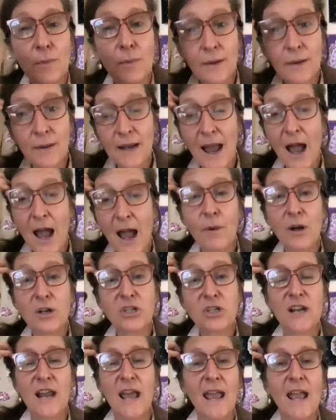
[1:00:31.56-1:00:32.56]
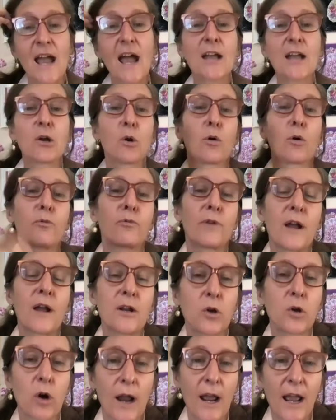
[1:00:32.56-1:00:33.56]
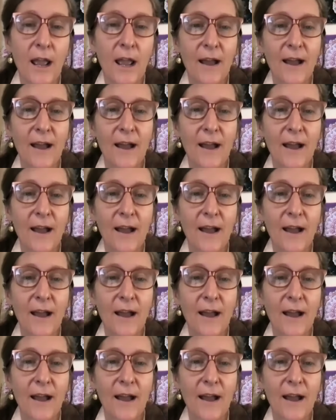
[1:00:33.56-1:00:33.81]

you mean how much an AI girlfriend? AI,